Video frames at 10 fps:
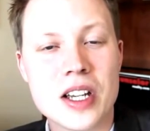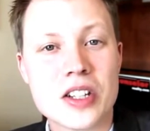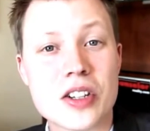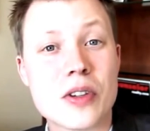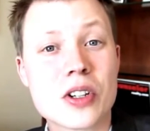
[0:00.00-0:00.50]

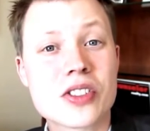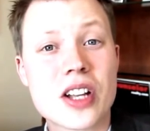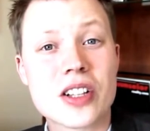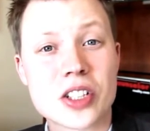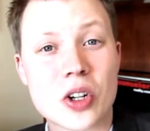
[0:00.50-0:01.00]
See, if you're
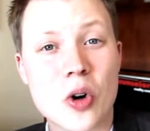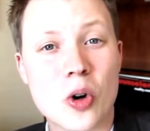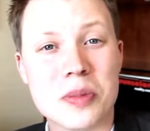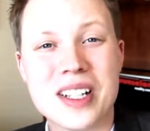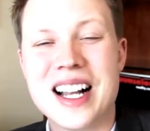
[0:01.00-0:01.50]
selling your
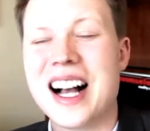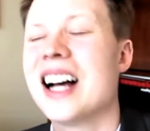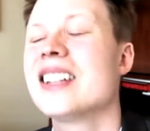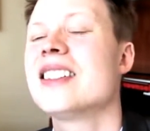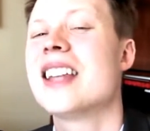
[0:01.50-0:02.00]
home,
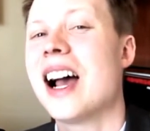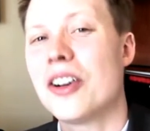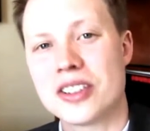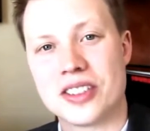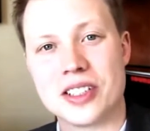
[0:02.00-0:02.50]

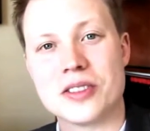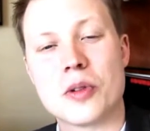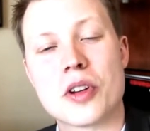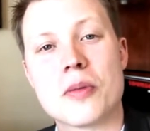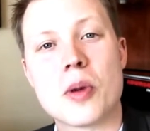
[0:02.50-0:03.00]
undoubtedly
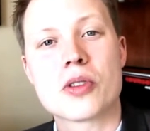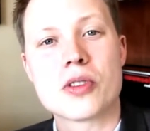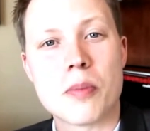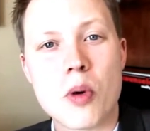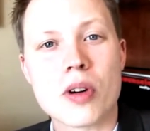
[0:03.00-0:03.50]
one of the most
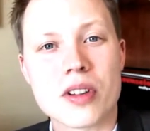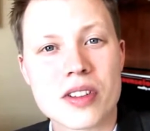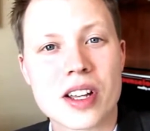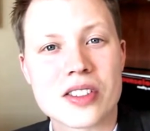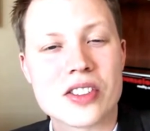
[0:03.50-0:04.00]
important
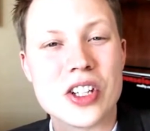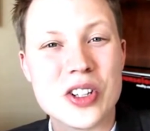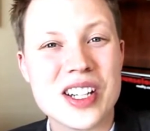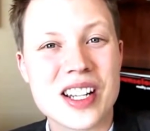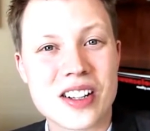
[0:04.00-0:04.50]
things that you
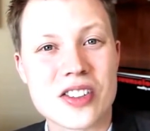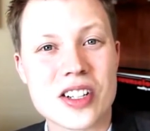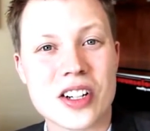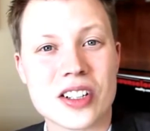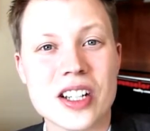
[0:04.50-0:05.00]
need to
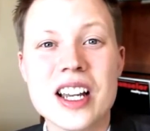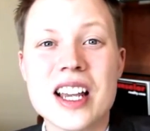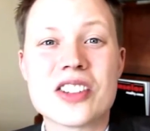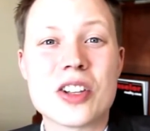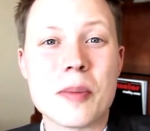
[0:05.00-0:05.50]
consider
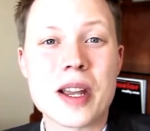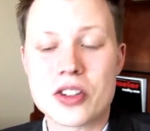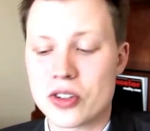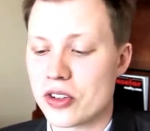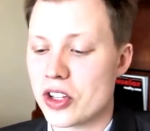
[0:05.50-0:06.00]
is to make
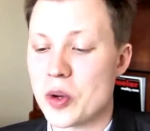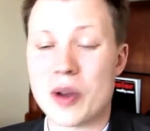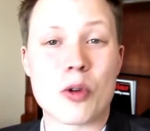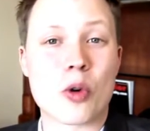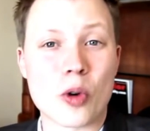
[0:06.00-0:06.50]
sure that you
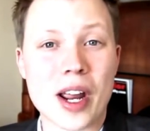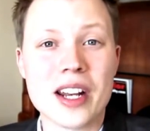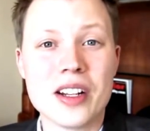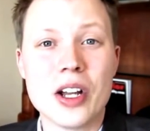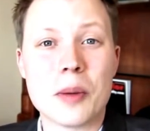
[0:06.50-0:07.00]
have
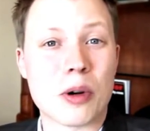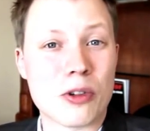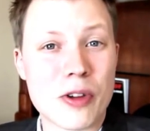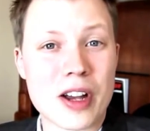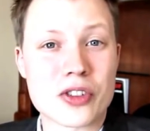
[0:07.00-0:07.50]
great
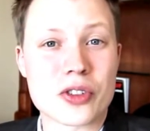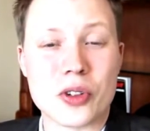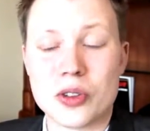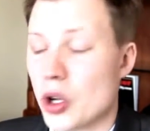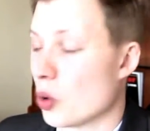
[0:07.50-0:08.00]

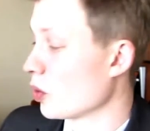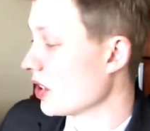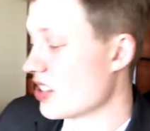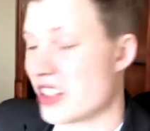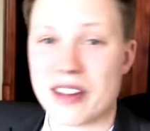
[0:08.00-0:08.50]
professional
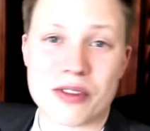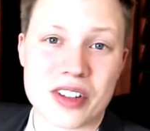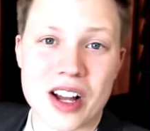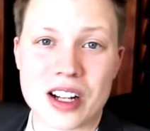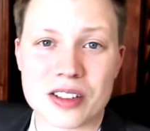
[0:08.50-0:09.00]
real estate
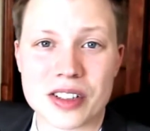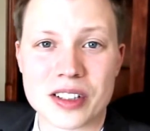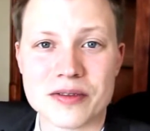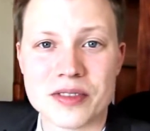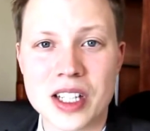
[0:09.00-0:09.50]
photography.
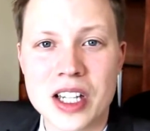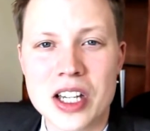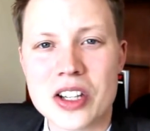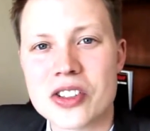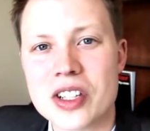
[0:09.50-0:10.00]

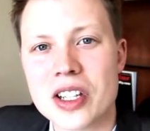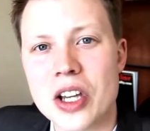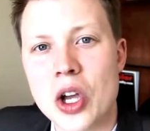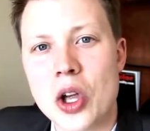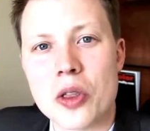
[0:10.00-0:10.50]
You
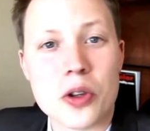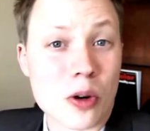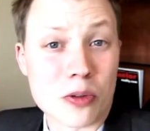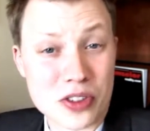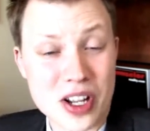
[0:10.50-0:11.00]
see,
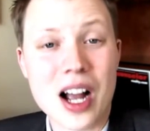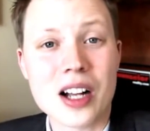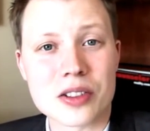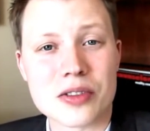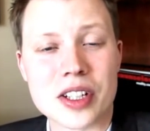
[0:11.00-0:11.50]
your
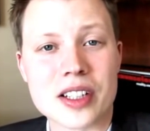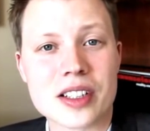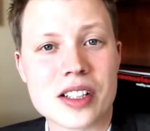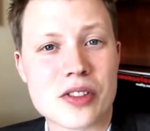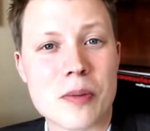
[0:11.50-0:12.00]

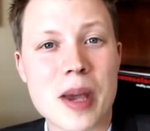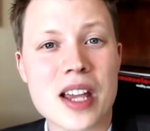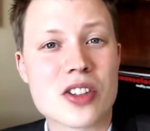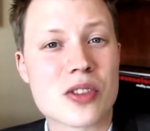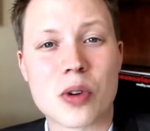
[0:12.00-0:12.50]
photography is the
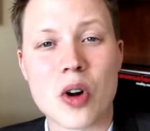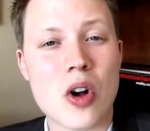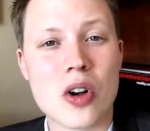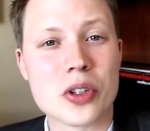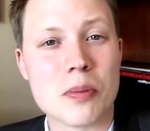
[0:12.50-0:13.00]
basis for
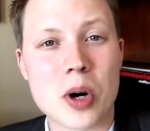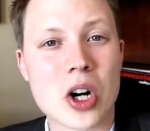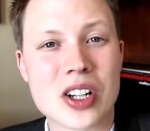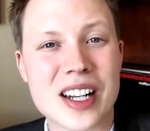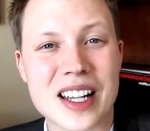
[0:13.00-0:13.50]
all your
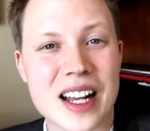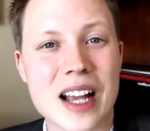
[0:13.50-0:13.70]
marketing and